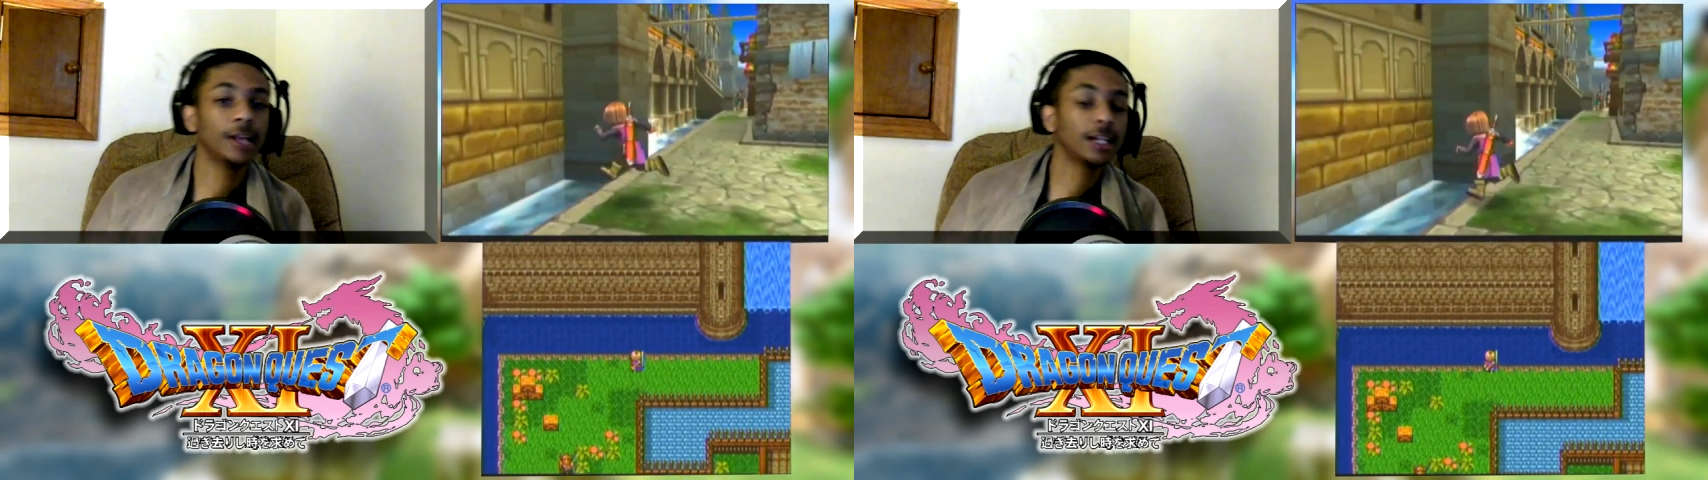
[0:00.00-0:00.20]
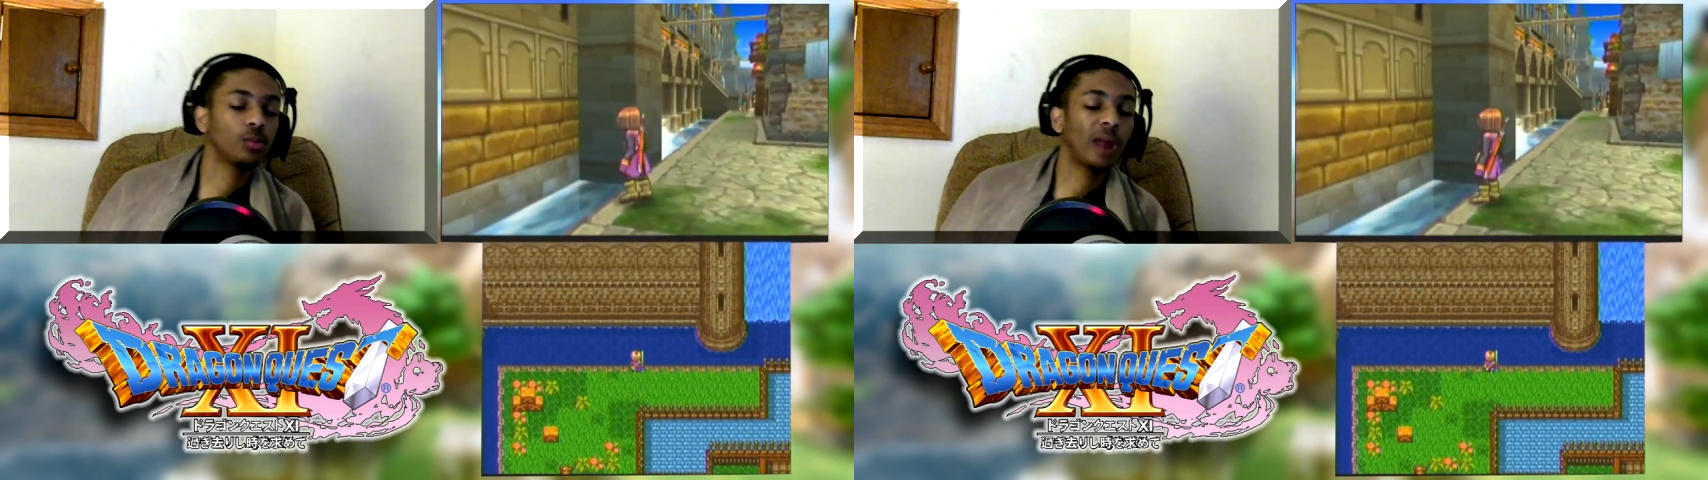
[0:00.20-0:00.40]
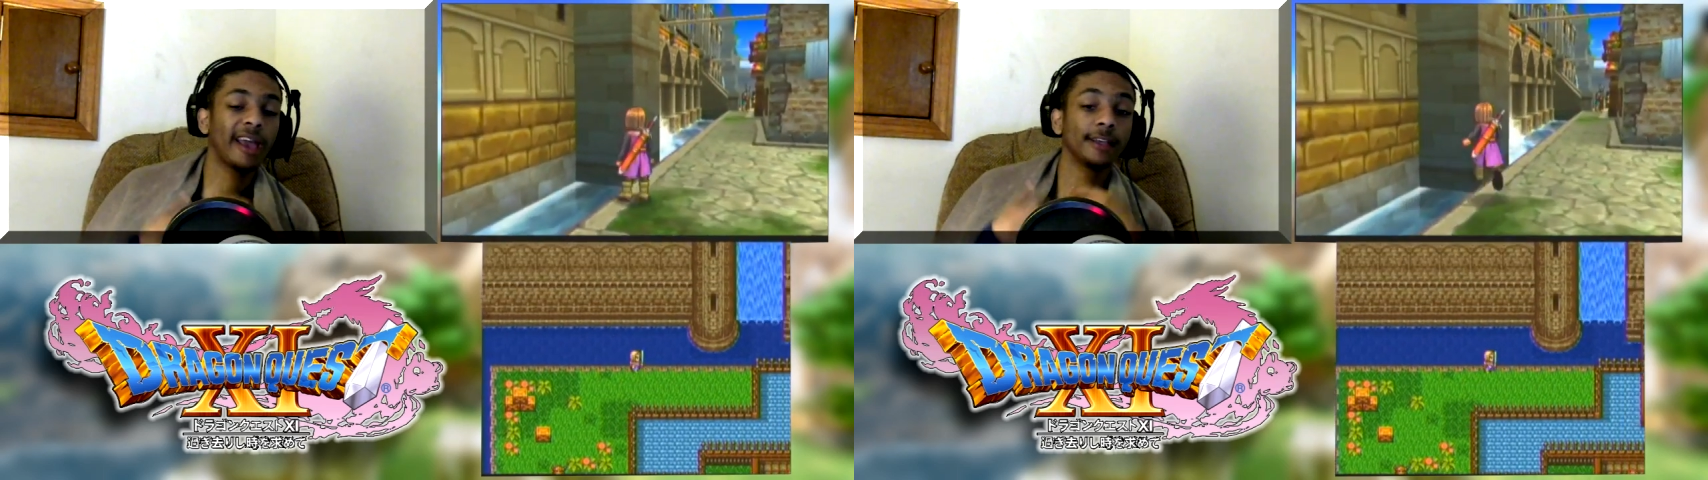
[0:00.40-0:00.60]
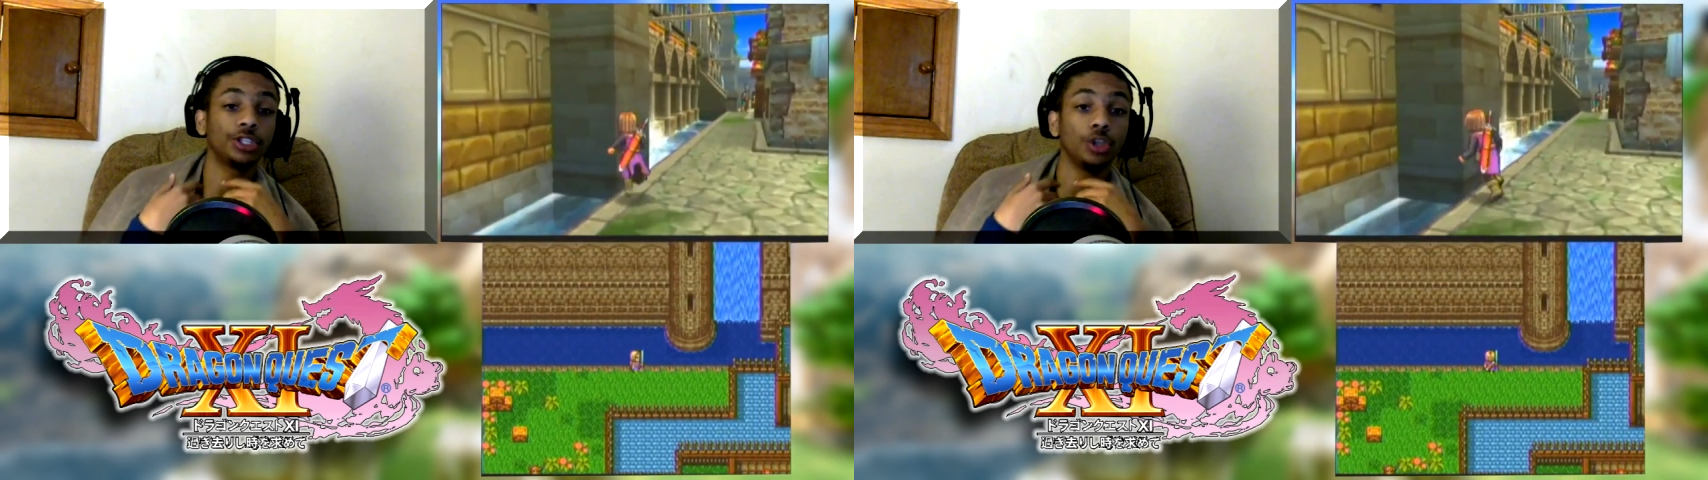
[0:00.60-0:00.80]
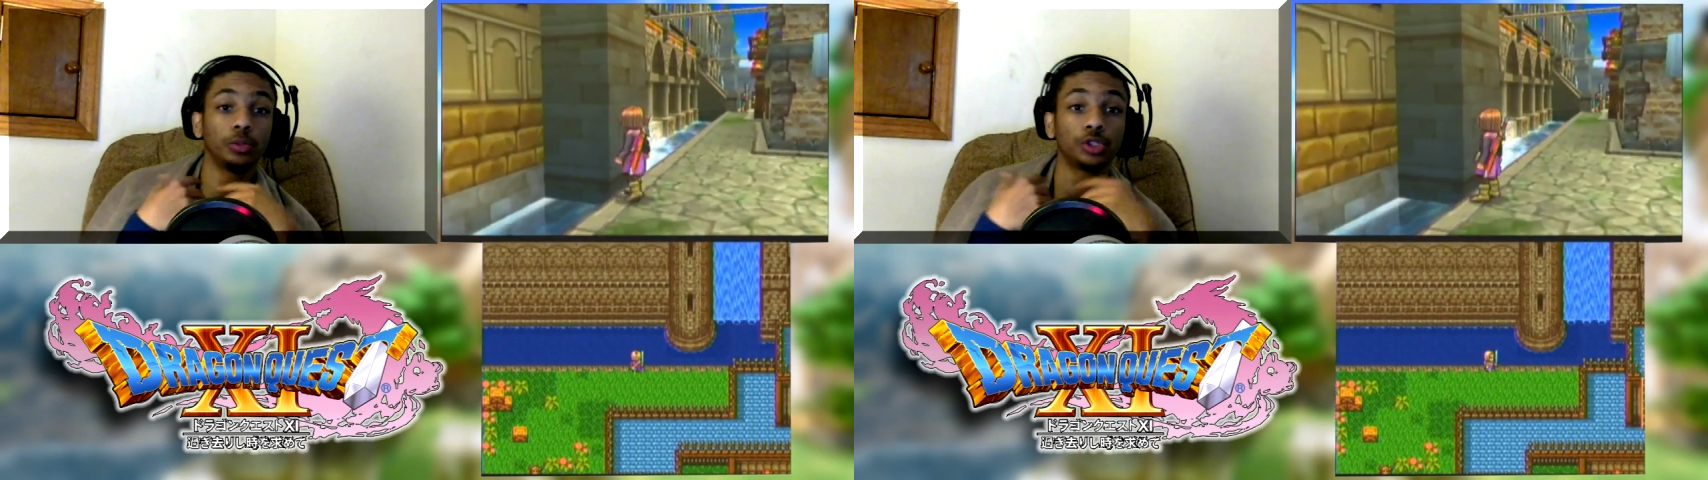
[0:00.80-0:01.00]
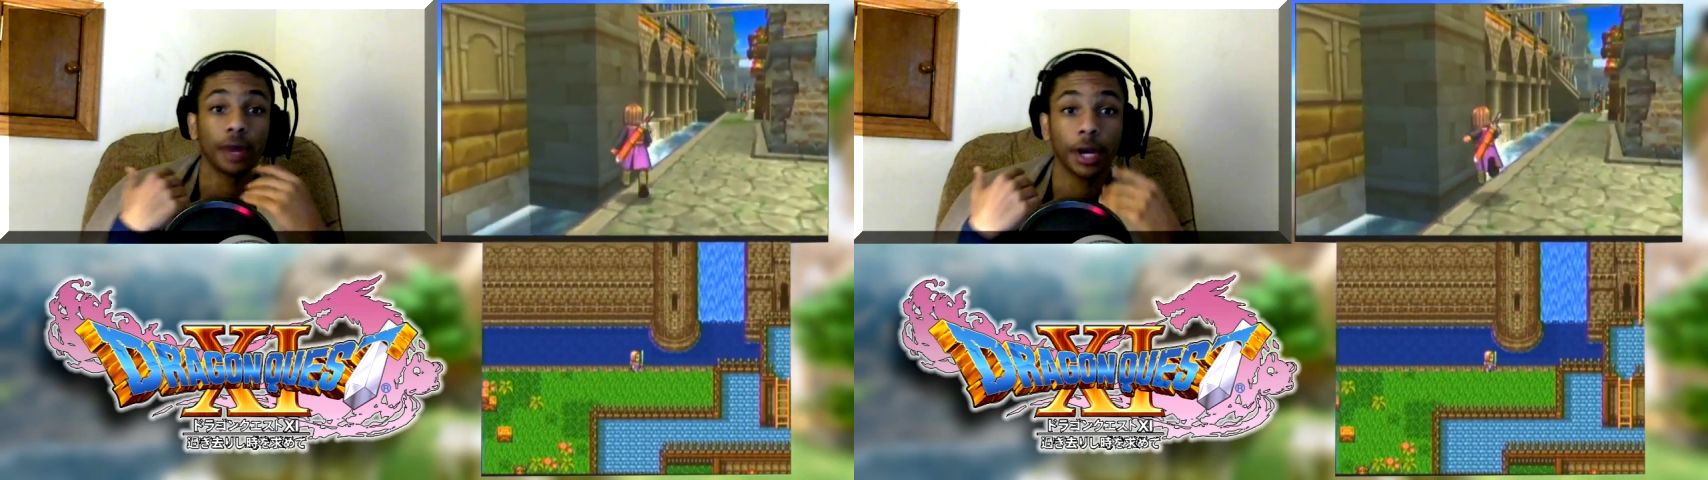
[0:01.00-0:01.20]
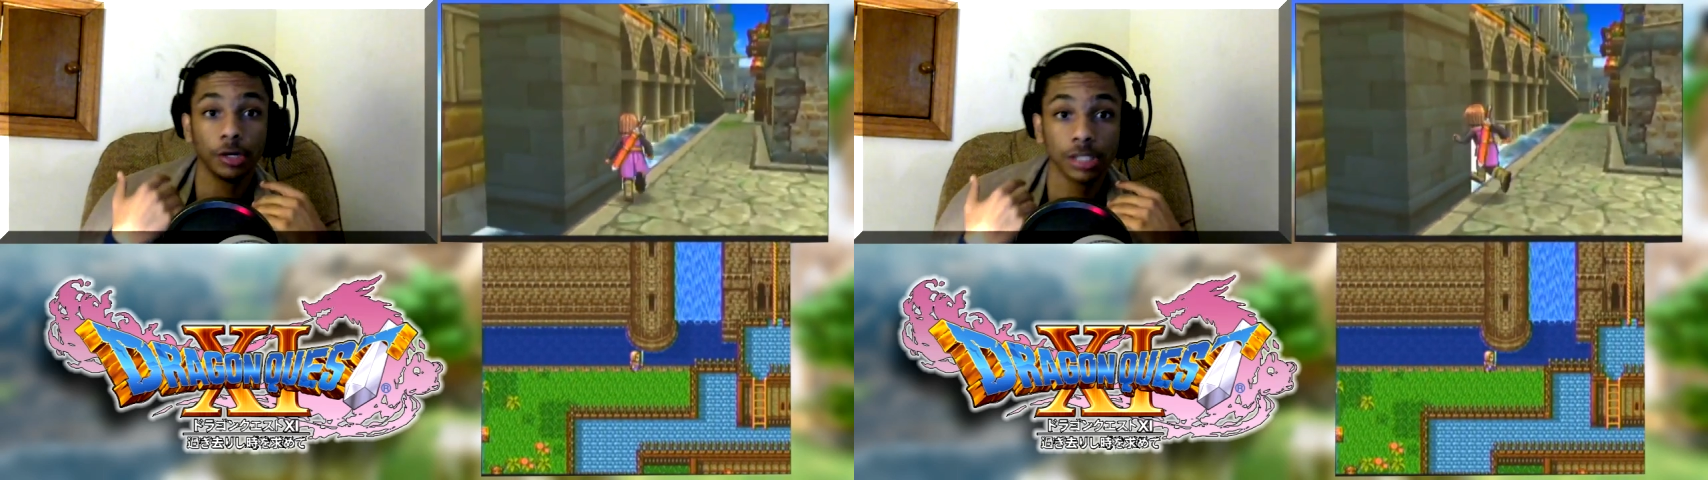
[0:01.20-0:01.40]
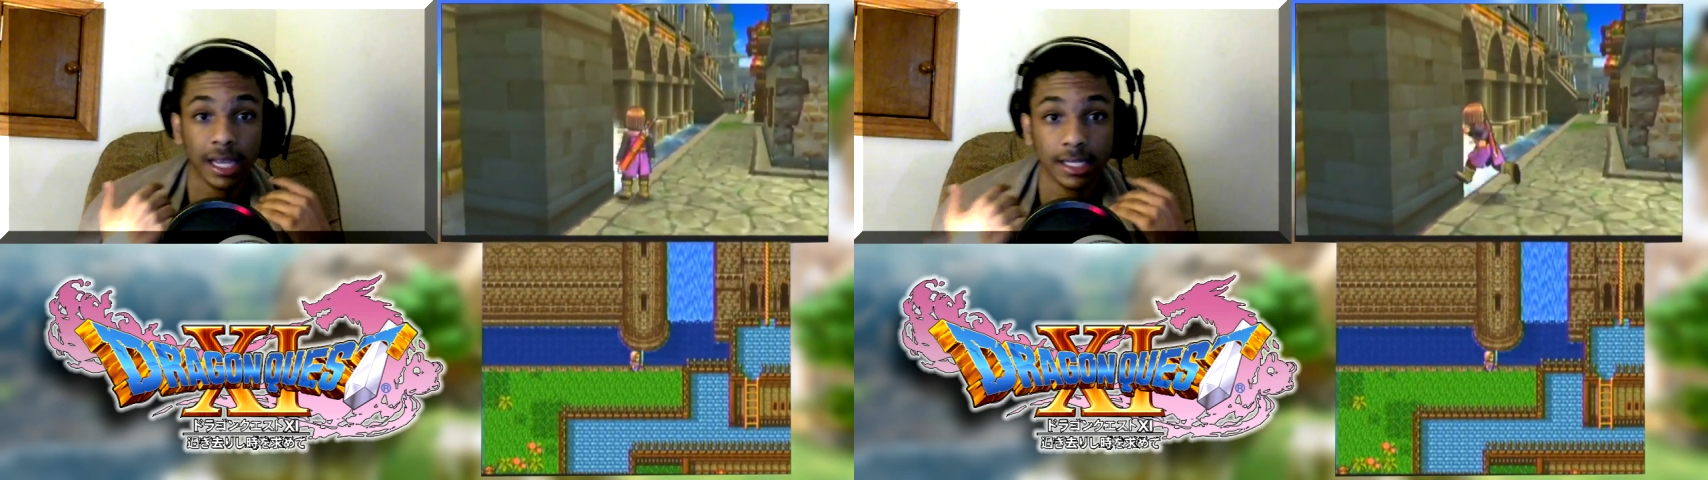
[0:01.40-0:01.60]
and that's what I assume triggers